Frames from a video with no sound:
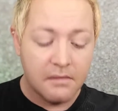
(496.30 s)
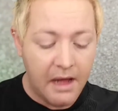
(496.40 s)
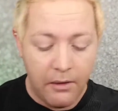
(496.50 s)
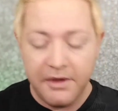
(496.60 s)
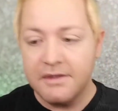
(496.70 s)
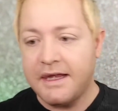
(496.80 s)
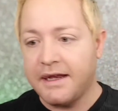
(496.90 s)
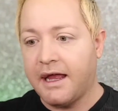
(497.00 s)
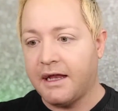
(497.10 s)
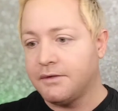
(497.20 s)
I would use that
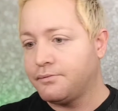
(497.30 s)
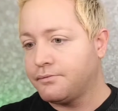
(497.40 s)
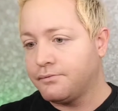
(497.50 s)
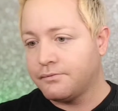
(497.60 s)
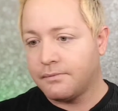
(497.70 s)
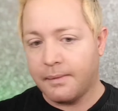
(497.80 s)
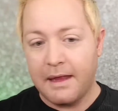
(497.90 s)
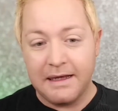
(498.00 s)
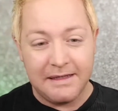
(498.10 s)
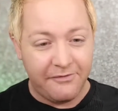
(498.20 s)
again.
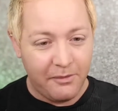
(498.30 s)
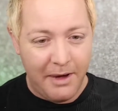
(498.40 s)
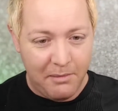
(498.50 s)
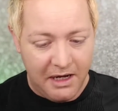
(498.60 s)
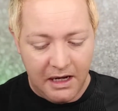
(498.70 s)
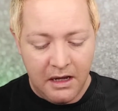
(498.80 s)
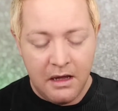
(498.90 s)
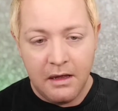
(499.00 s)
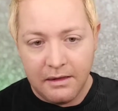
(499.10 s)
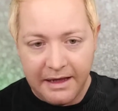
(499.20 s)
Except for maybe,
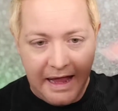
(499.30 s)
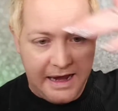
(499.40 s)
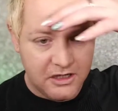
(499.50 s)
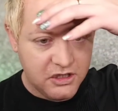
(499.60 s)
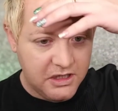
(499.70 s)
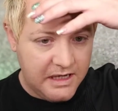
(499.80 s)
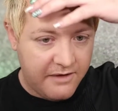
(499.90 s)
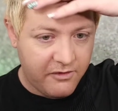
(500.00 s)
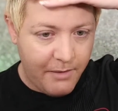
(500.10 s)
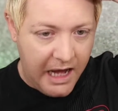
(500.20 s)
like, actually
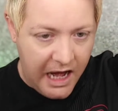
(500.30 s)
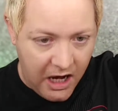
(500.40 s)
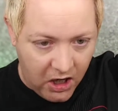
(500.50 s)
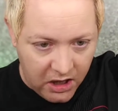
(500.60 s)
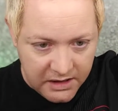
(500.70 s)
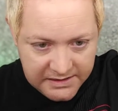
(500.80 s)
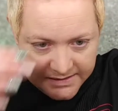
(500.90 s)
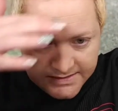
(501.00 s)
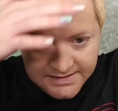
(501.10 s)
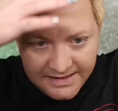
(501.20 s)
cover my hair, because
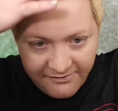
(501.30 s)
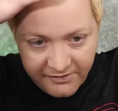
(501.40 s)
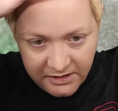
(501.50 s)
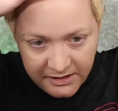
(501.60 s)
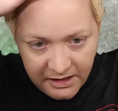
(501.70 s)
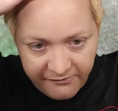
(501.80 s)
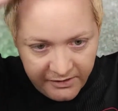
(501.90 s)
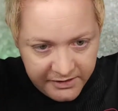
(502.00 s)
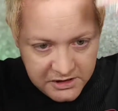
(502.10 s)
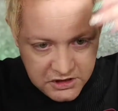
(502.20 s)
that's definitely got
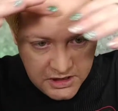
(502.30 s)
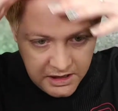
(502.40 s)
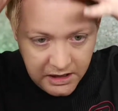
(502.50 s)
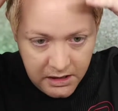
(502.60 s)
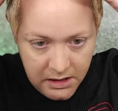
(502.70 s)
foundation in it.